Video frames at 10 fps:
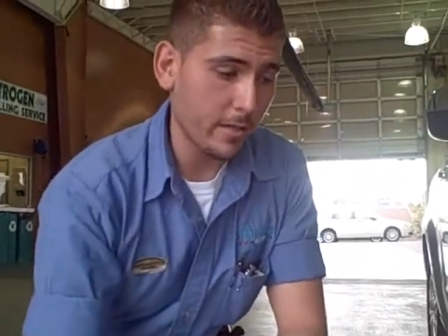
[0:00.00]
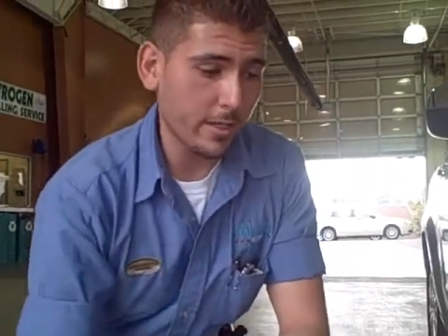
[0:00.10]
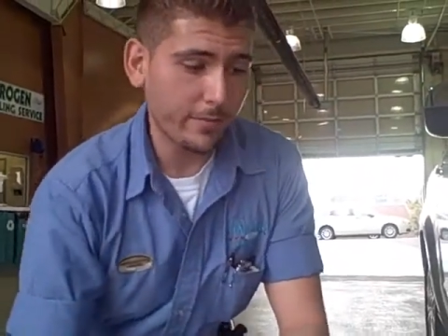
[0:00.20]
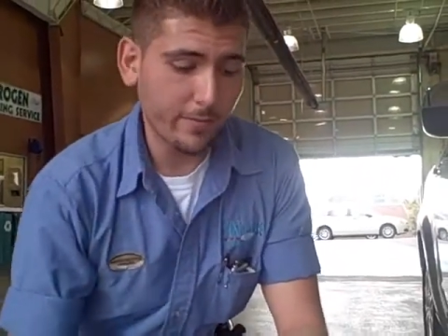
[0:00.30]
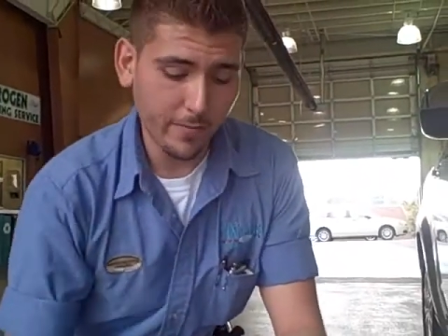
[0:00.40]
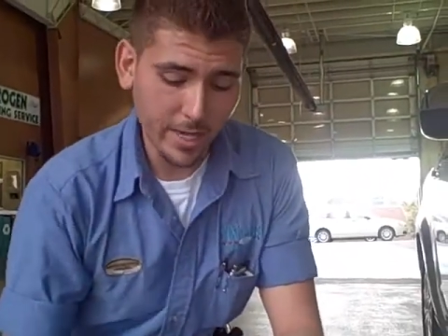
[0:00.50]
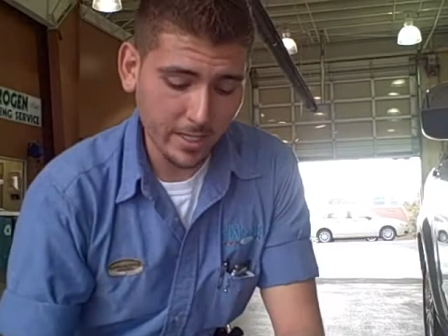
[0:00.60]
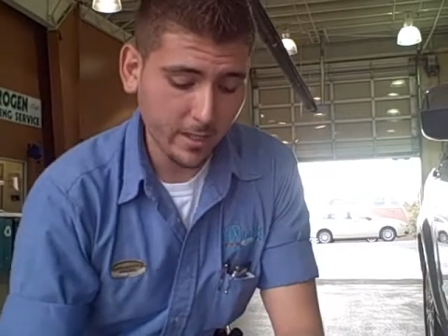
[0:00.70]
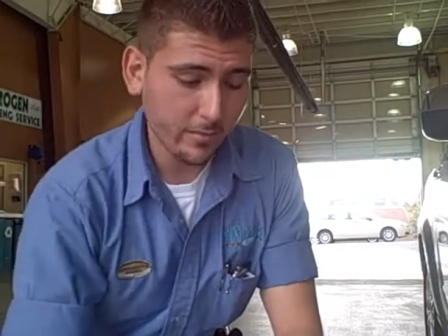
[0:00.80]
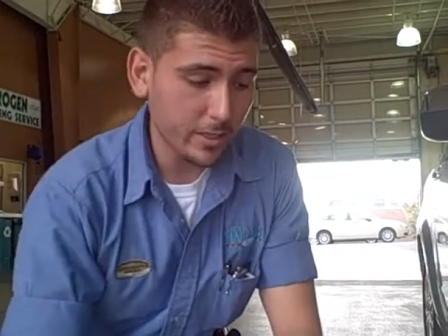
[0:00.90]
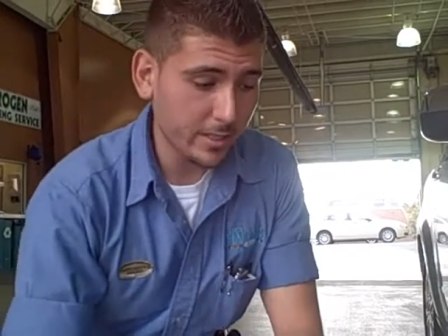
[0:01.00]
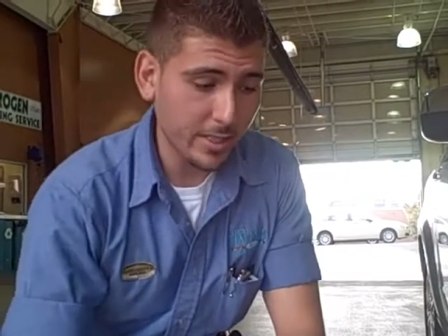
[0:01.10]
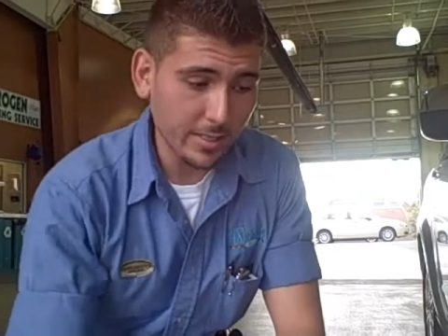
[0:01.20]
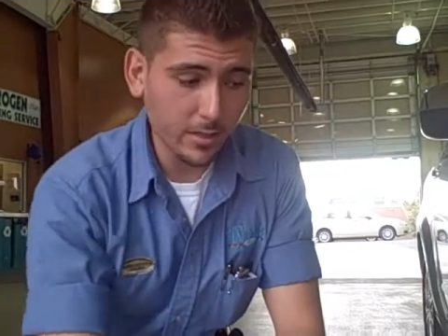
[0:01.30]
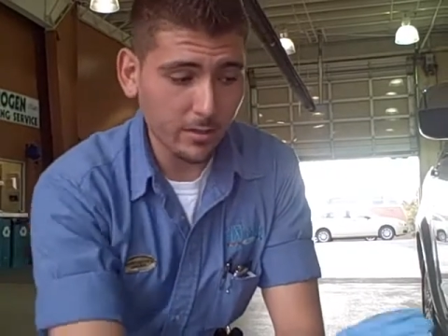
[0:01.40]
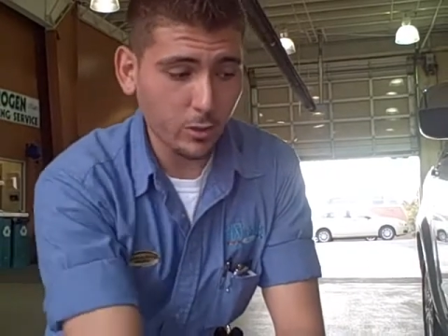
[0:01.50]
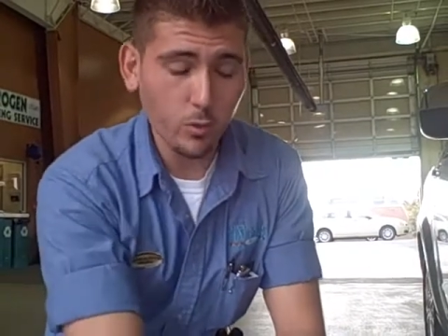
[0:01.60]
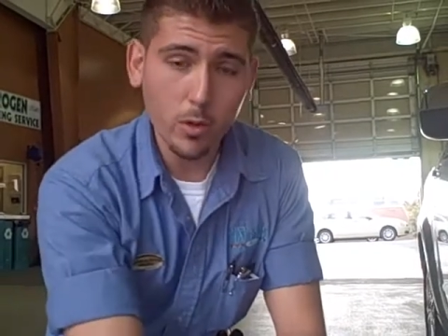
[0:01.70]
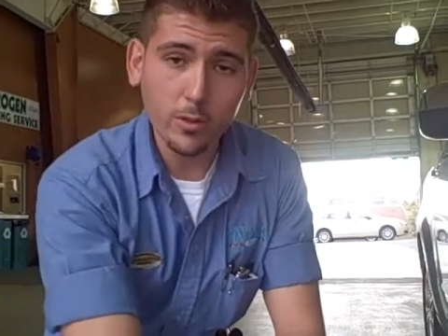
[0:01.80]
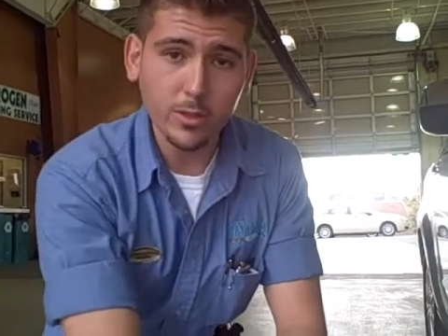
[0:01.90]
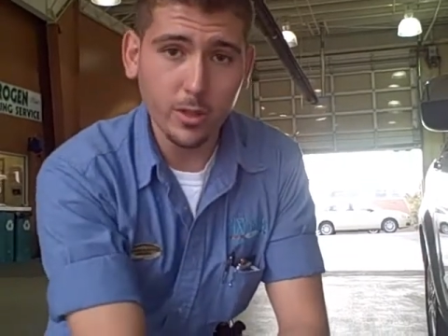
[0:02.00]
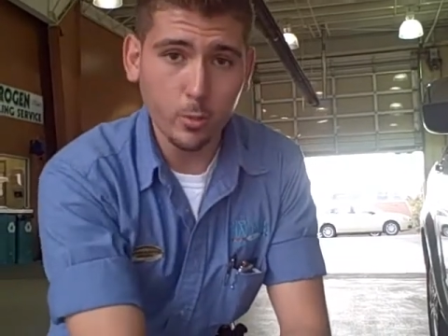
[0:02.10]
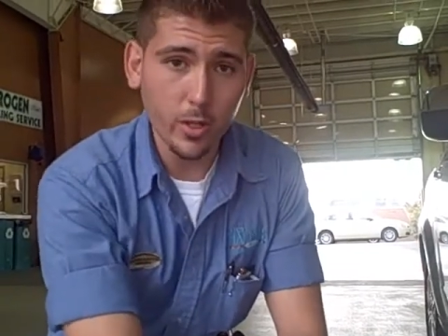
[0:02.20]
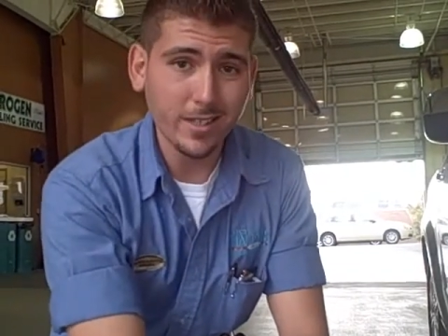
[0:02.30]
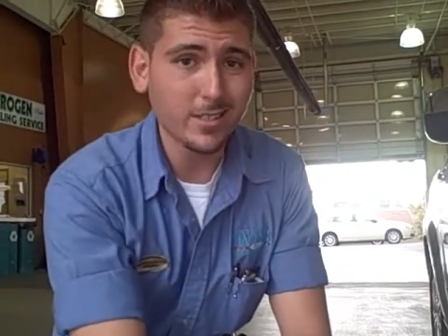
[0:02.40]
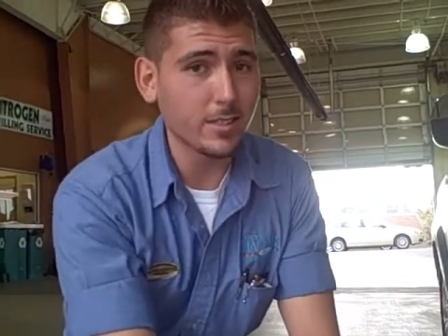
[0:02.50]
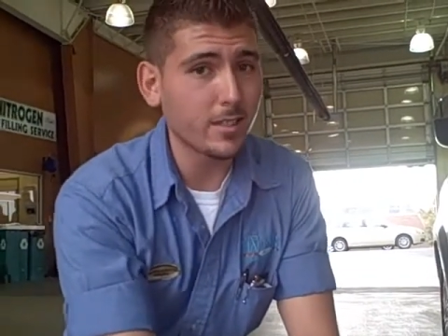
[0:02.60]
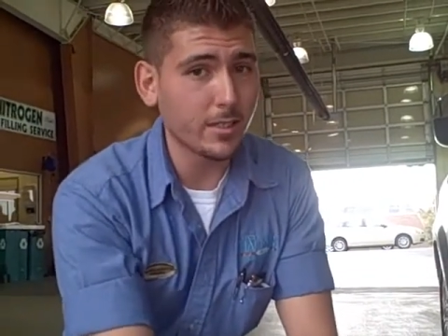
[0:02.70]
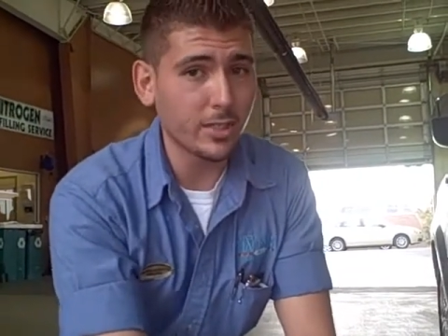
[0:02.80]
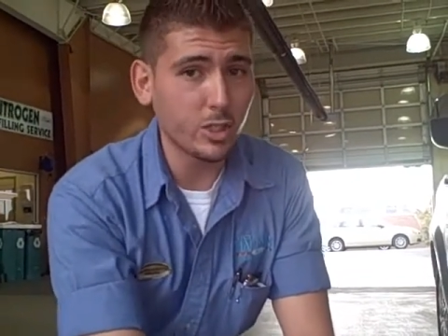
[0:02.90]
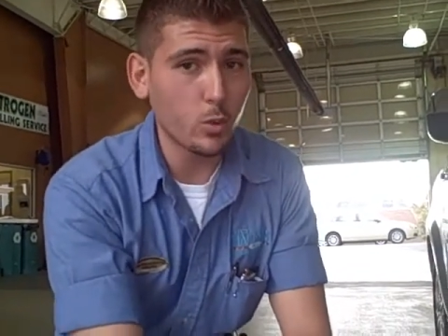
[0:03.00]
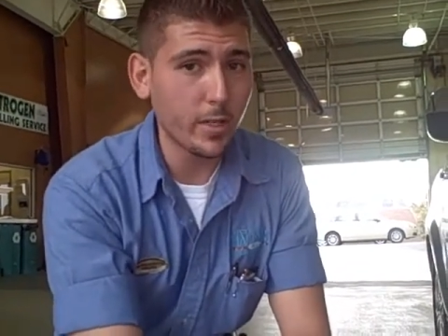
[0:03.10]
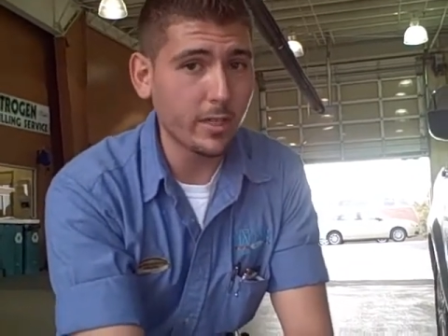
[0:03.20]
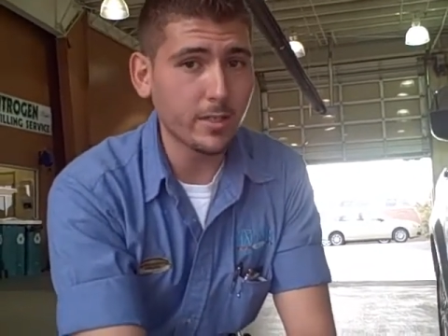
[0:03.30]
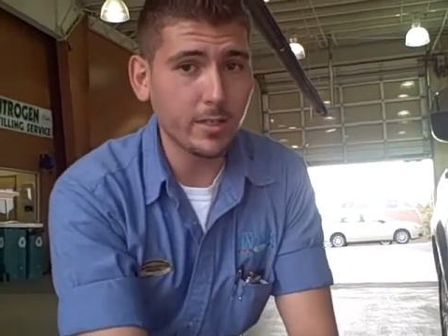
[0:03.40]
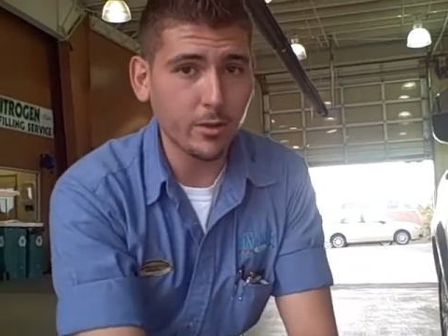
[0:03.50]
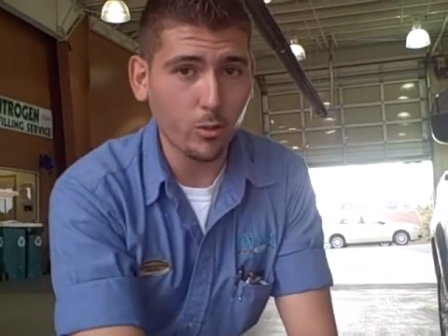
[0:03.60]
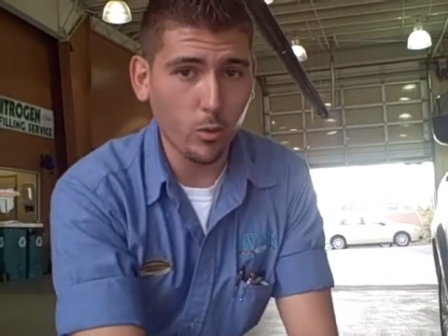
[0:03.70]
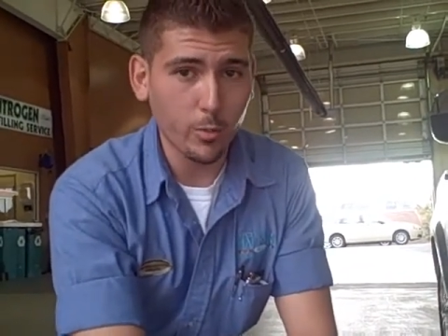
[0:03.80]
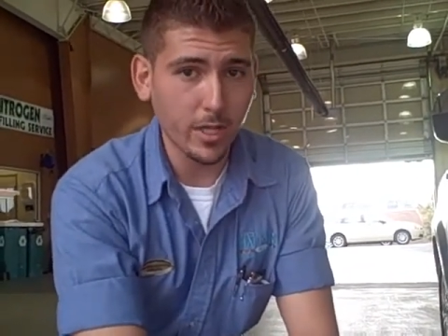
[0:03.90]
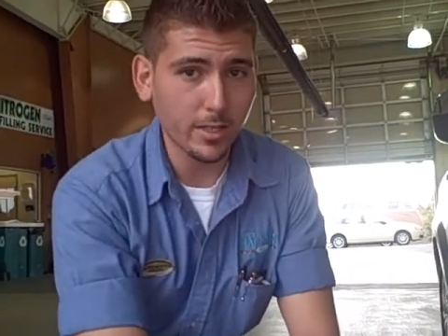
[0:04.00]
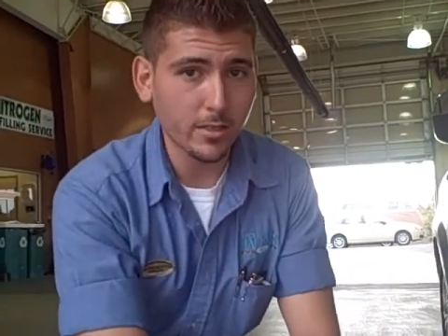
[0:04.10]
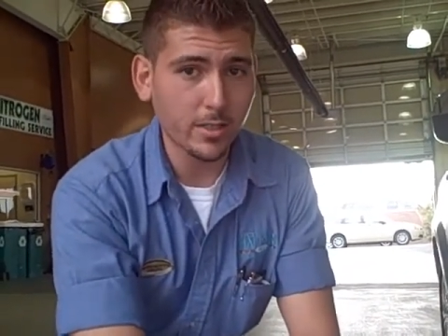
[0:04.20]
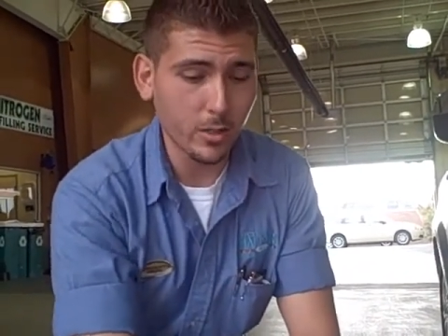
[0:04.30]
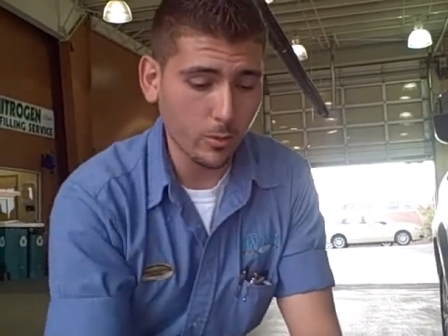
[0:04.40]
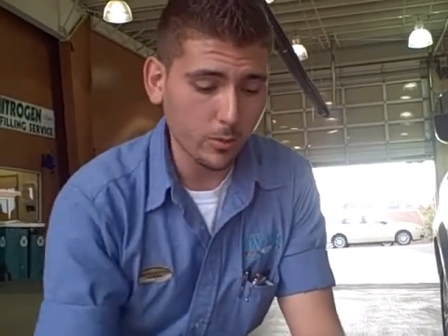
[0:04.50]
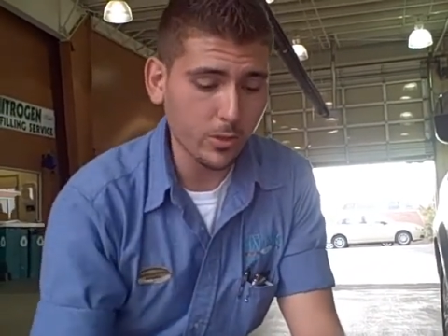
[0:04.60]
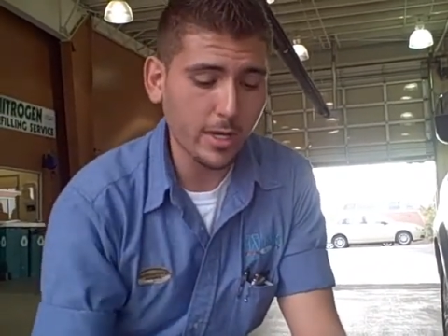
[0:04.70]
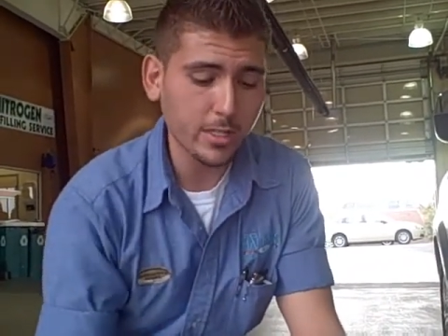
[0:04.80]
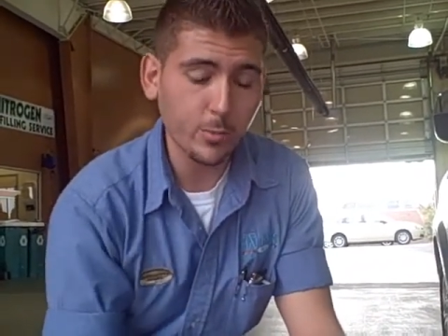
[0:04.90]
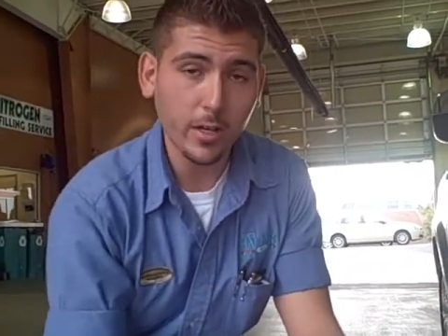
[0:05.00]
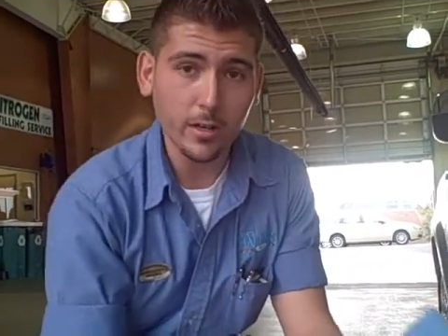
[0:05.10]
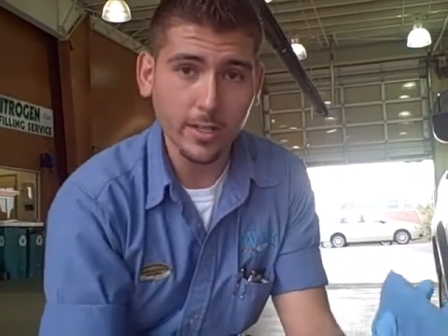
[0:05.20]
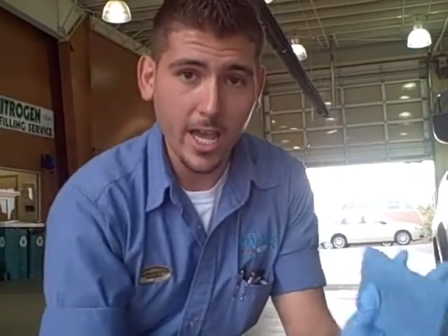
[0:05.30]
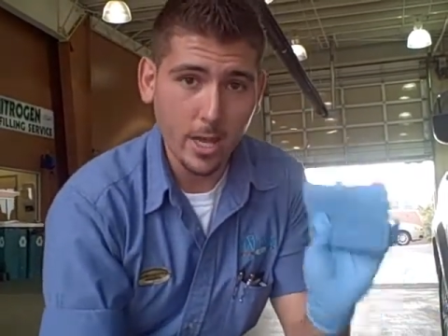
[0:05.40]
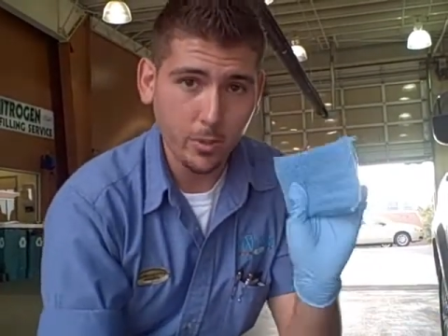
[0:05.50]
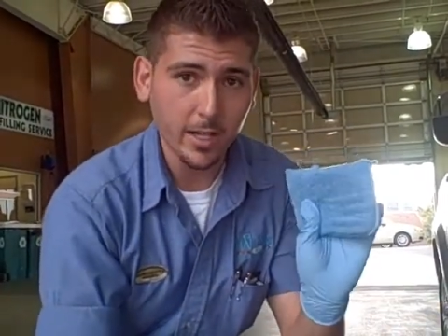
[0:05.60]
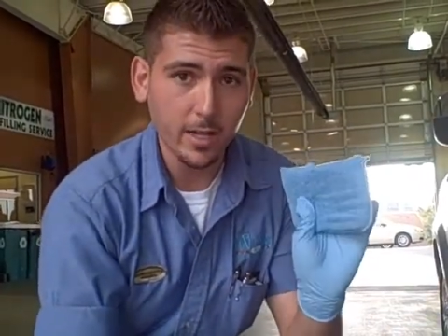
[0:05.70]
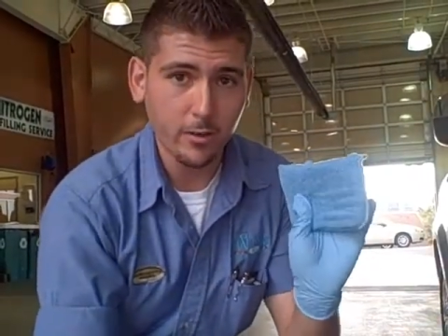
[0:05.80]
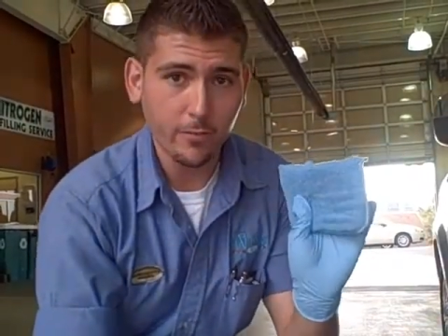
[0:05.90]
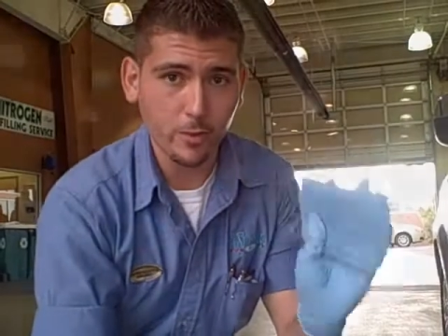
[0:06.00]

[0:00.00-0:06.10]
If any of this gets on your rotors or your brakes, it's going to squeak until they're replaced. So try to spray it on the applicator